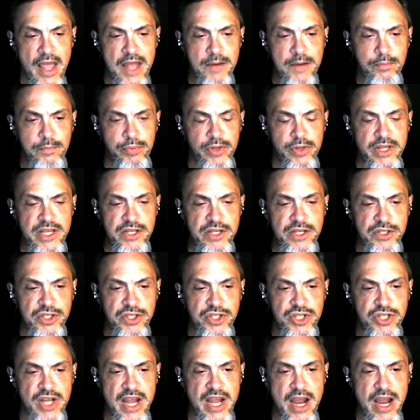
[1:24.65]
and please
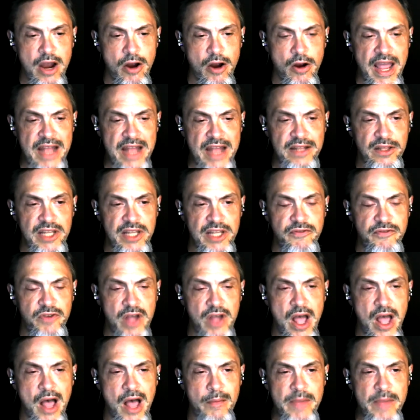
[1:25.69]
share and leave
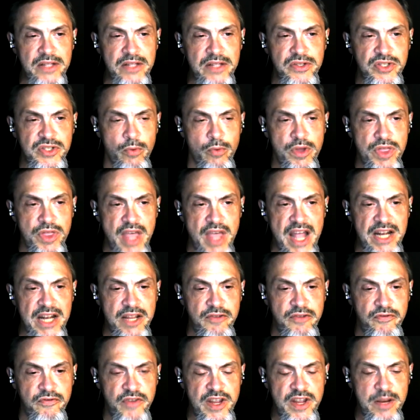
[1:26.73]
comments with
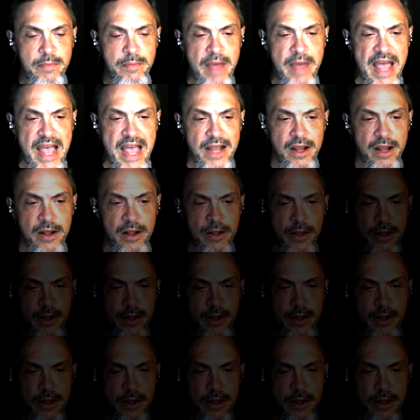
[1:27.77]
any feedback.